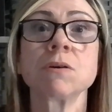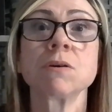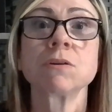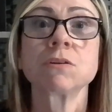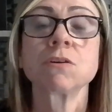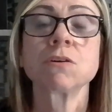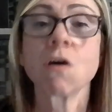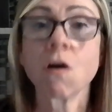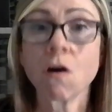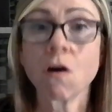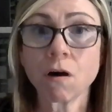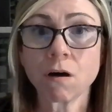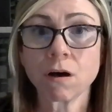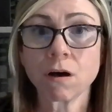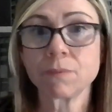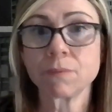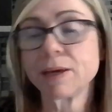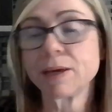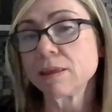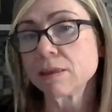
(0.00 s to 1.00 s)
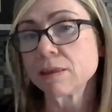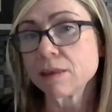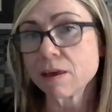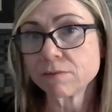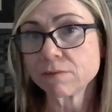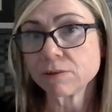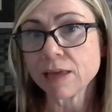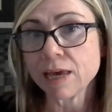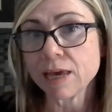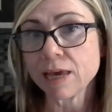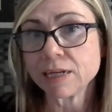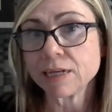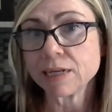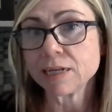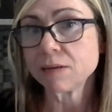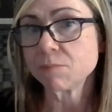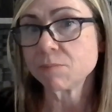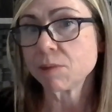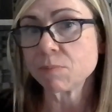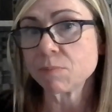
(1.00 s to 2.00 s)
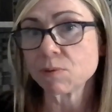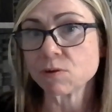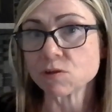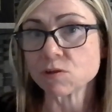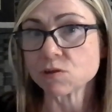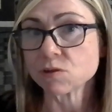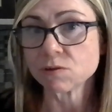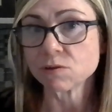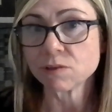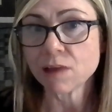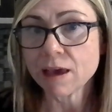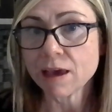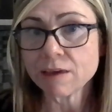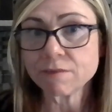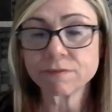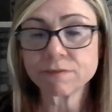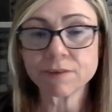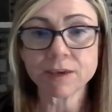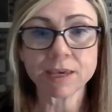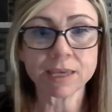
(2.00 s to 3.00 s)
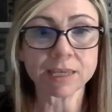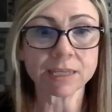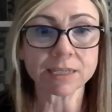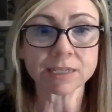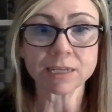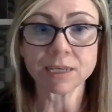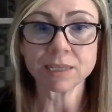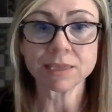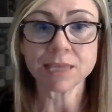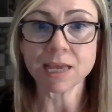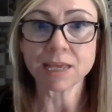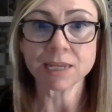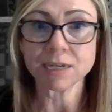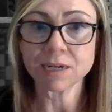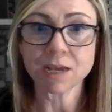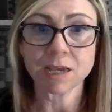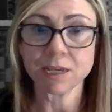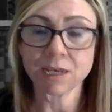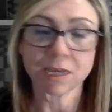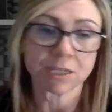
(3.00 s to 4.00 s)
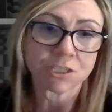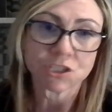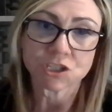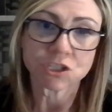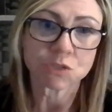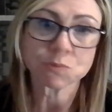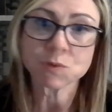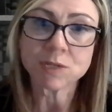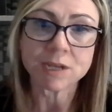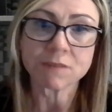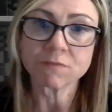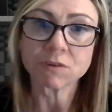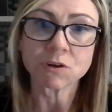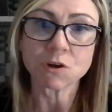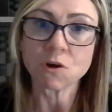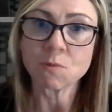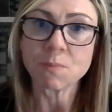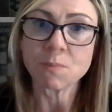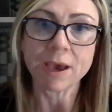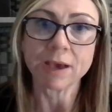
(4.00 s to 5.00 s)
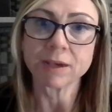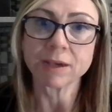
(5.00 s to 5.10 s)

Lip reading: calm and level-headed in my personal life, and that I just would never go back,